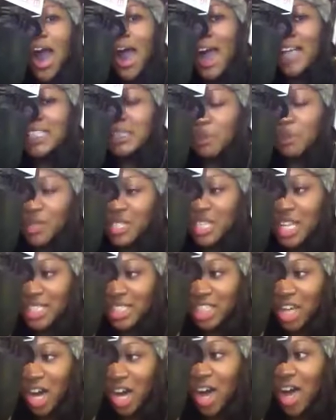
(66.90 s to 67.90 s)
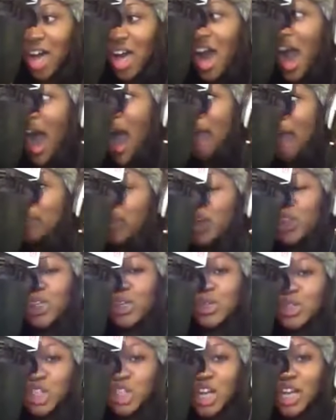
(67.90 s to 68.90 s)
As a presenter, I'm not
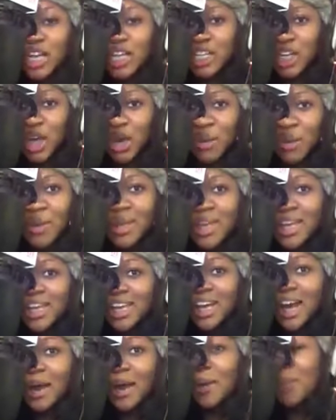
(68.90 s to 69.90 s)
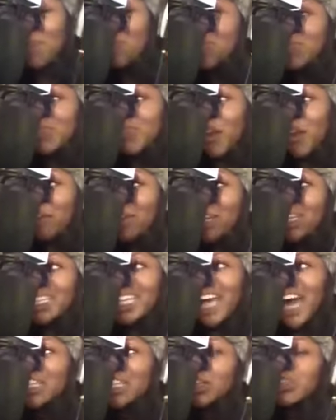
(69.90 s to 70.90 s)
usually, you know, I
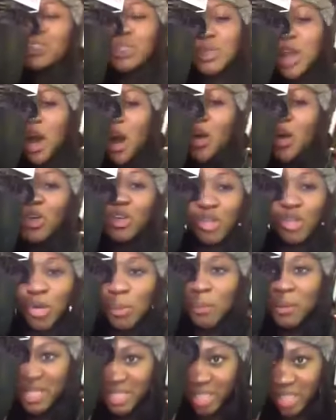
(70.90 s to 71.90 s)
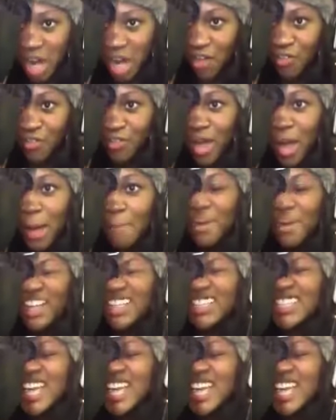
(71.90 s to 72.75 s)
don't do that whole groupie stuff. But